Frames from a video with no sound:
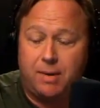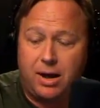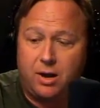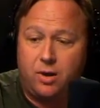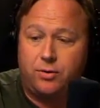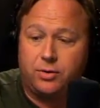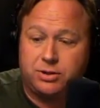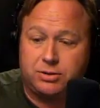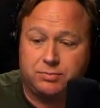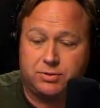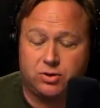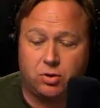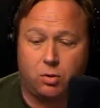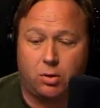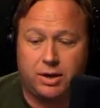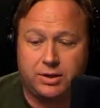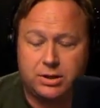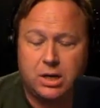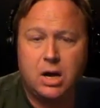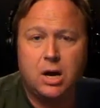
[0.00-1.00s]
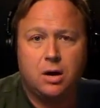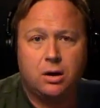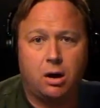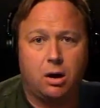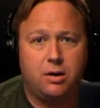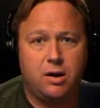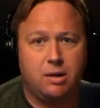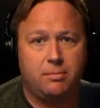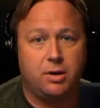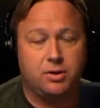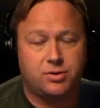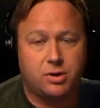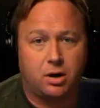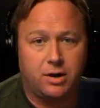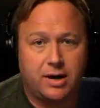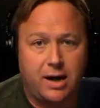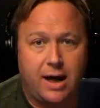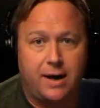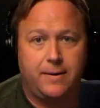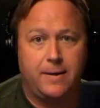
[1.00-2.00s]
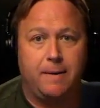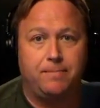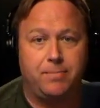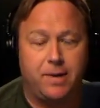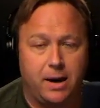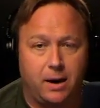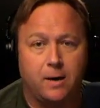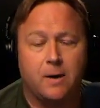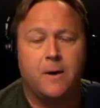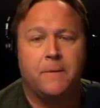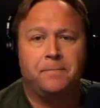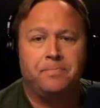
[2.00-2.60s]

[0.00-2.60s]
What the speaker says: I know there's some stories Kurt Nemo's already gotten up there,